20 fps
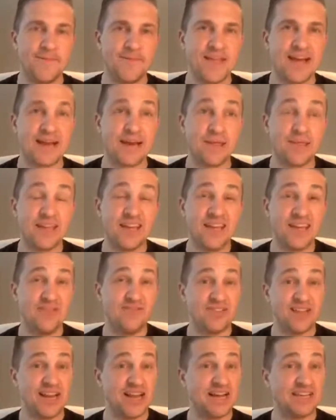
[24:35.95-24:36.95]
And I think
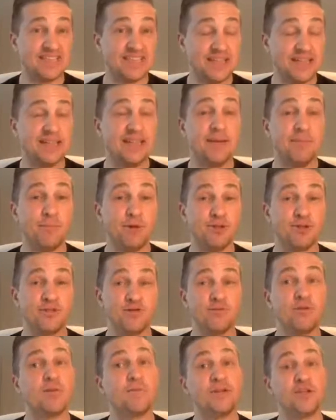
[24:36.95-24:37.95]
even the last 18 months
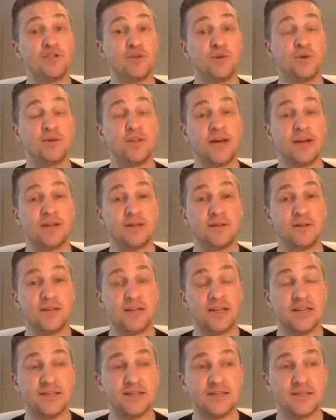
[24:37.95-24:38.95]
have probably shown that,
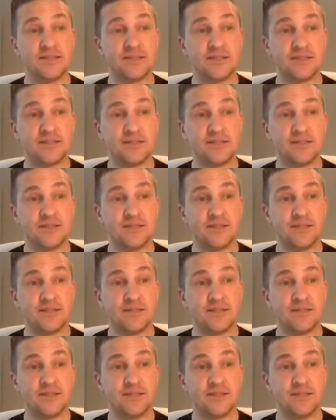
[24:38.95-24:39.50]
that it's